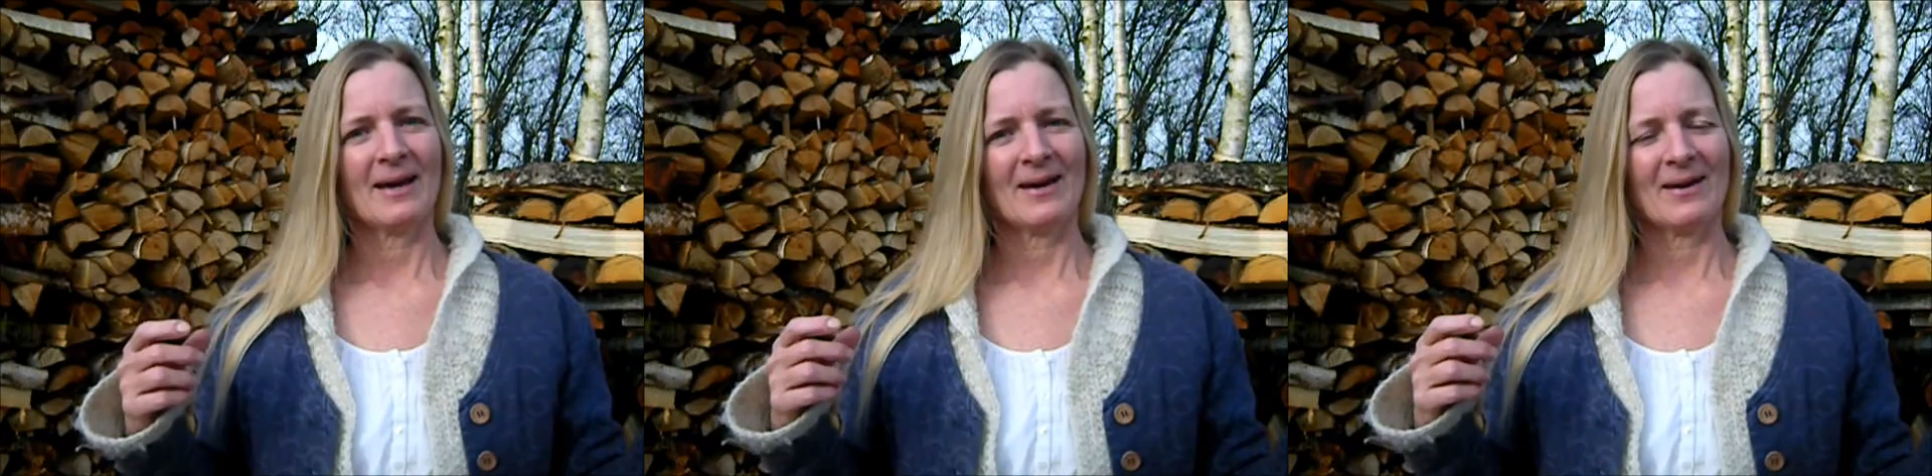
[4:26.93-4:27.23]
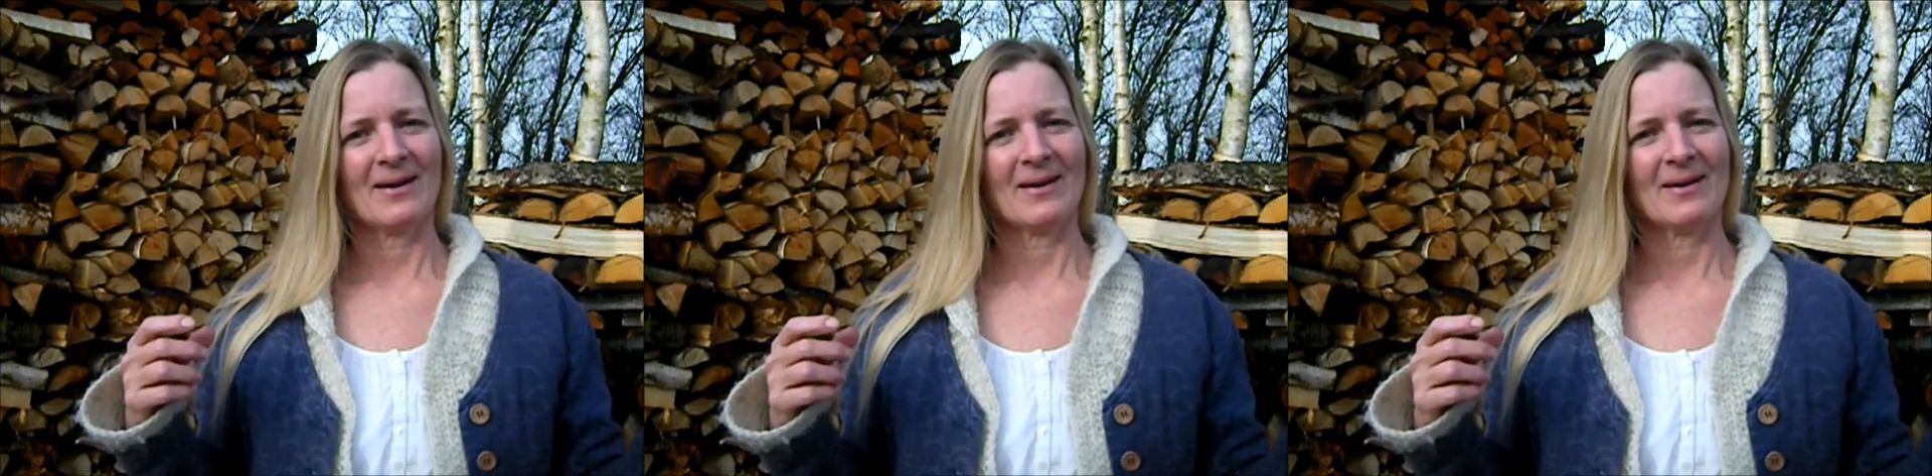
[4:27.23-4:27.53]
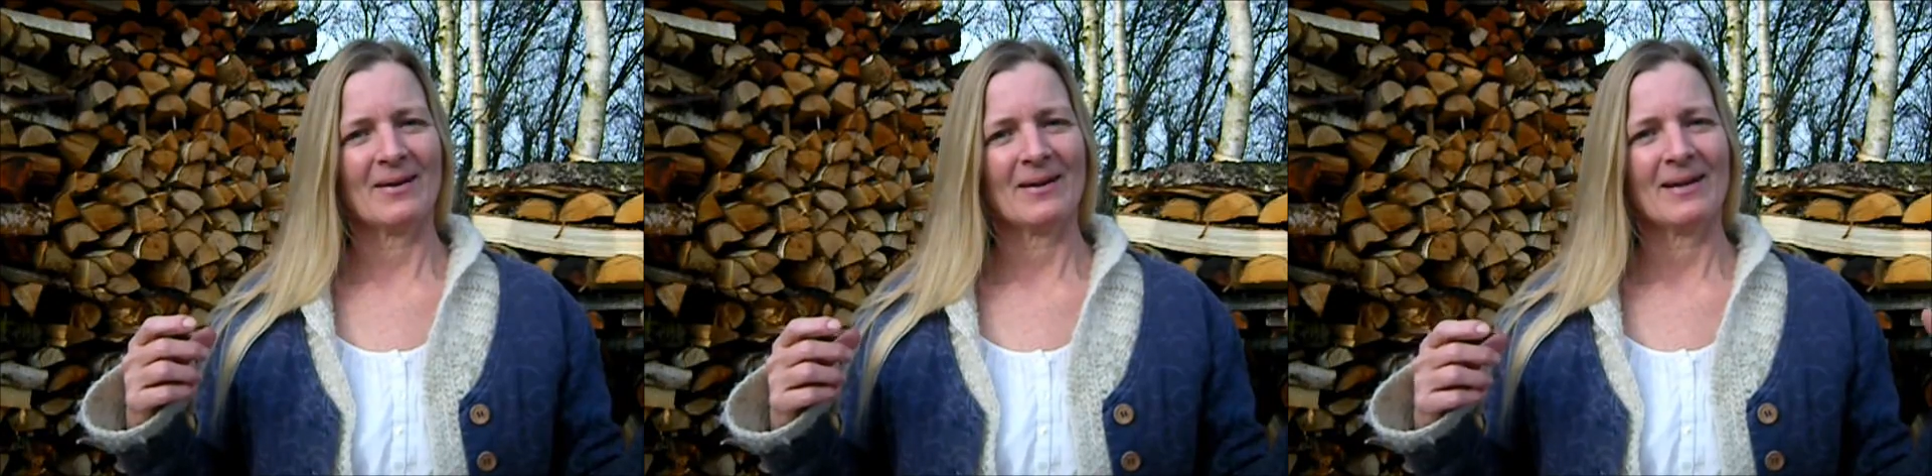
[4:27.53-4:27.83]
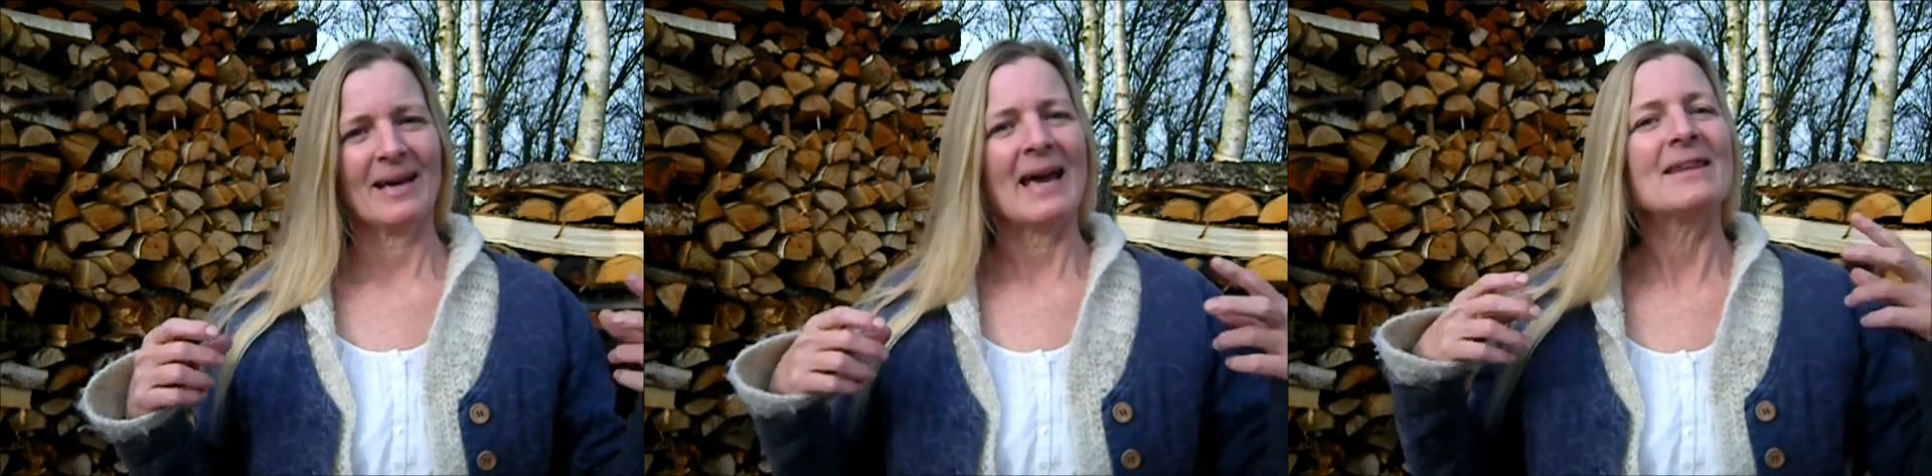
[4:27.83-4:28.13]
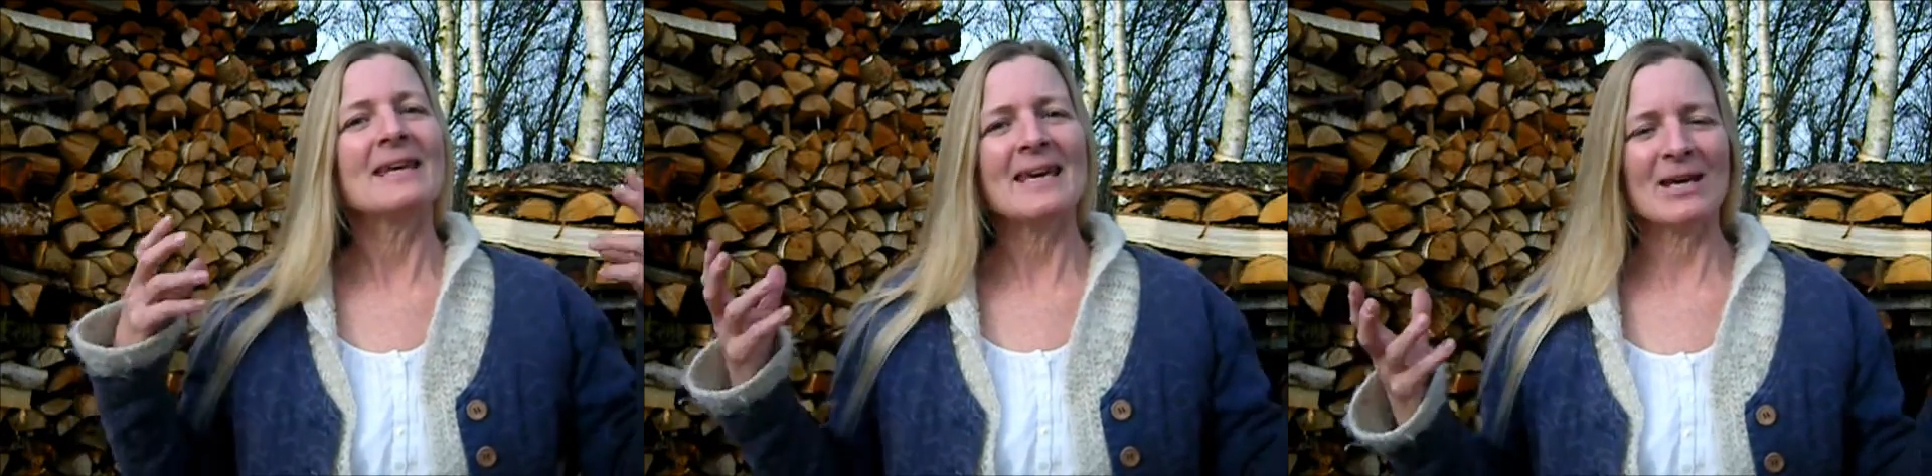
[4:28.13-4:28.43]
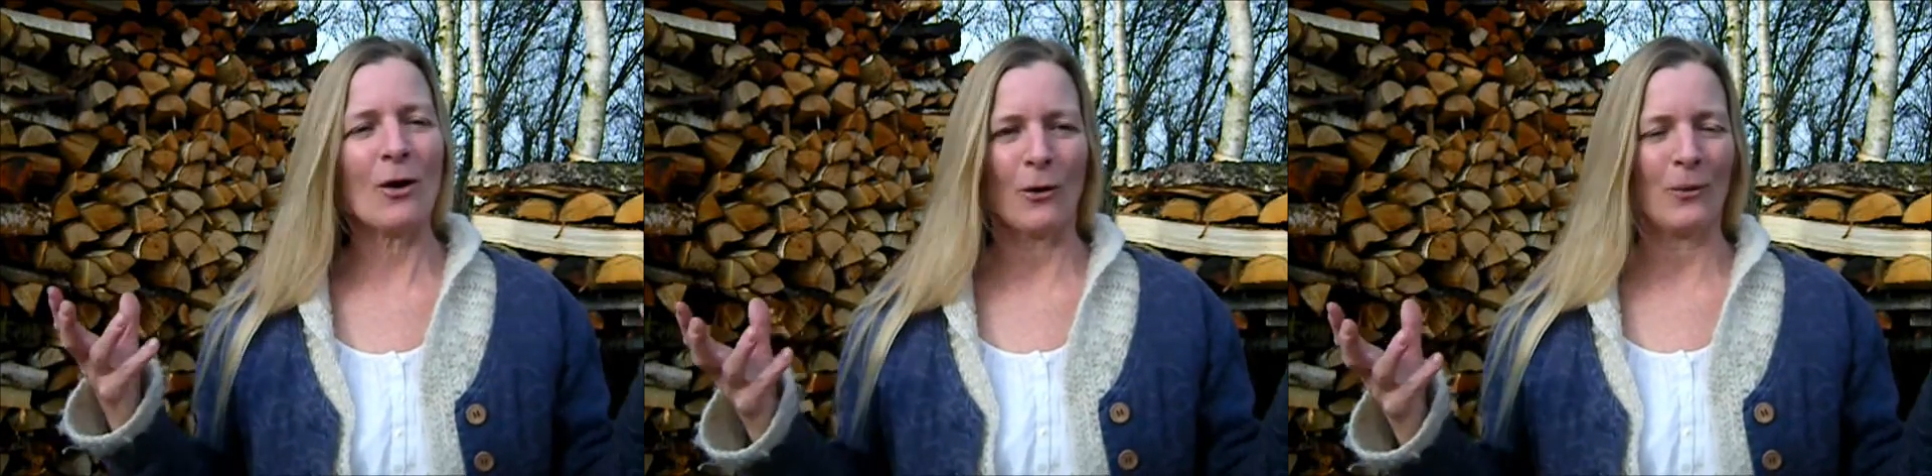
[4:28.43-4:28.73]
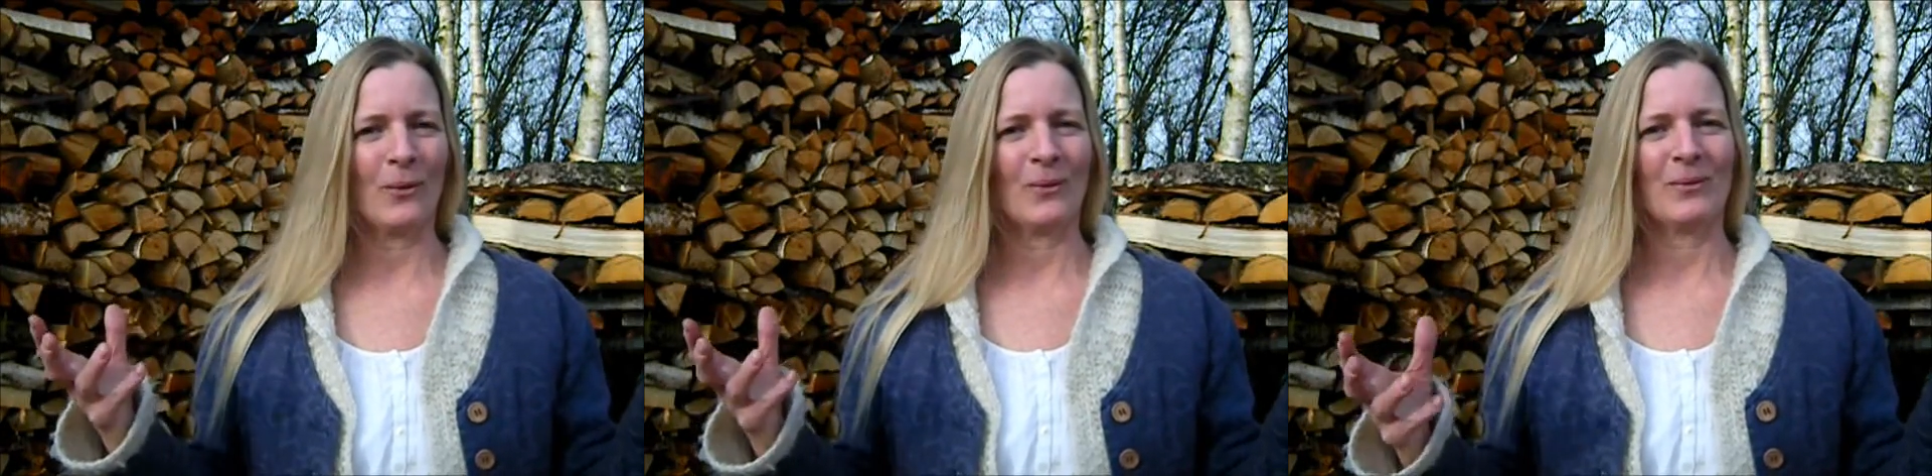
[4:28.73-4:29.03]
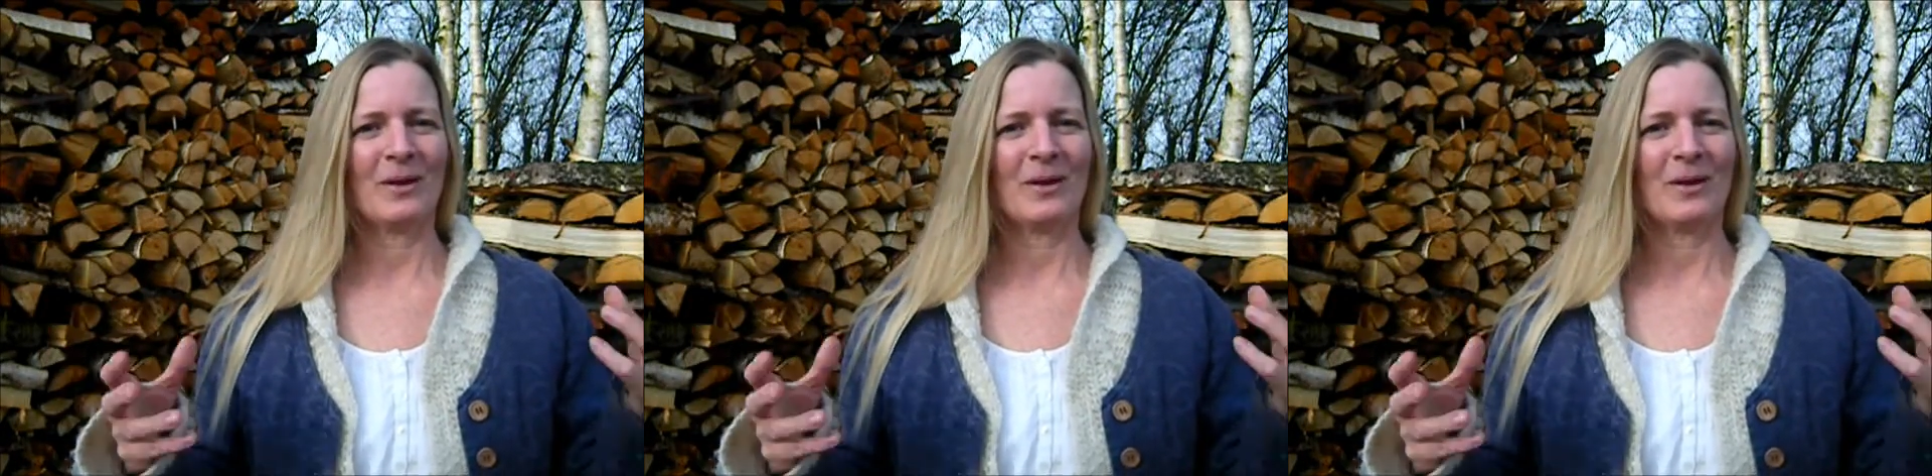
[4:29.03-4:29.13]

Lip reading: and the ego